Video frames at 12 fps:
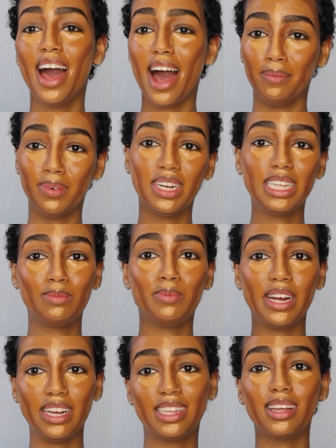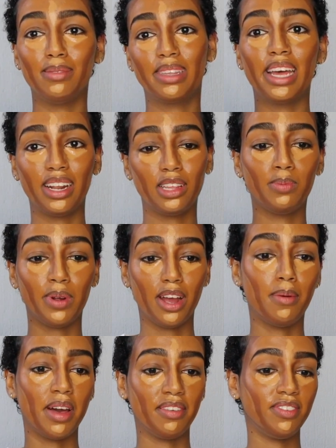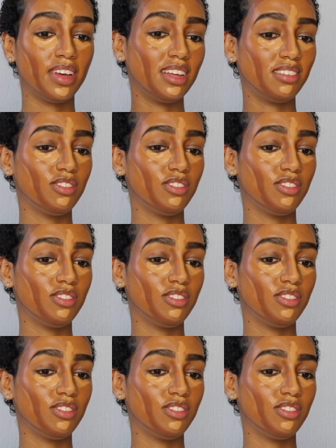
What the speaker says: I'm gonna spray some setting spray on my face